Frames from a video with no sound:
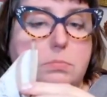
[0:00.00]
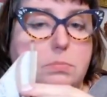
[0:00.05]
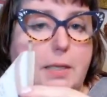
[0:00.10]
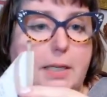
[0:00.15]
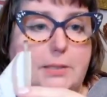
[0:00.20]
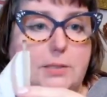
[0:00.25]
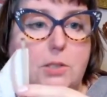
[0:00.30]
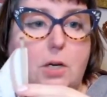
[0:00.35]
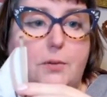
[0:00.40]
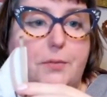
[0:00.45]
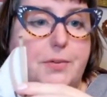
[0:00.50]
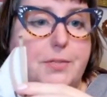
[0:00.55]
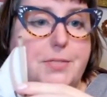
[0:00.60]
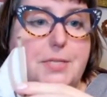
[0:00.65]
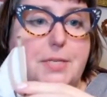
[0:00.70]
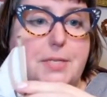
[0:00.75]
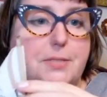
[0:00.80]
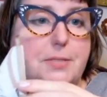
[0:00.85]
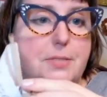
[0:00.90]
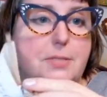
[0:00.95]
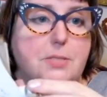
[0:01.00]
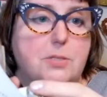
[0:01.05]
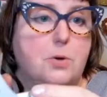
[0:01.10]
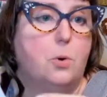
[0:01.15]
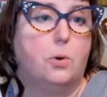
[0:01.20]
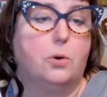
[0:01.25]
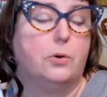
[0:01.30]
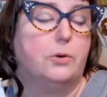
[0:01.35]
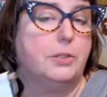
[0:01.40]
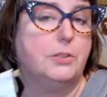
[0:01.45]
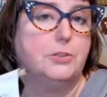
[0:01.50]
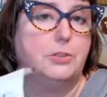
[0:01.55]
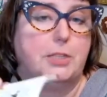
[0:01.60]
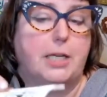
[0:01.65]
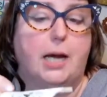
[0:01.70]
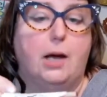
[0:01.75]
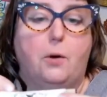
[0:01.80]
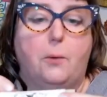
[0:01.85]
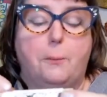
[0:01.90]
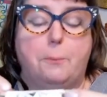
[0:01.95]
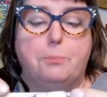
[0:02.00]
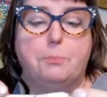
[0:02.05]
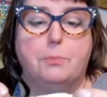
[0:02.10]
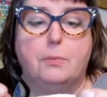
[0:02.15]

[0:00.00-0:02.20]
That's all this is. It's a 1/4 inch dowel.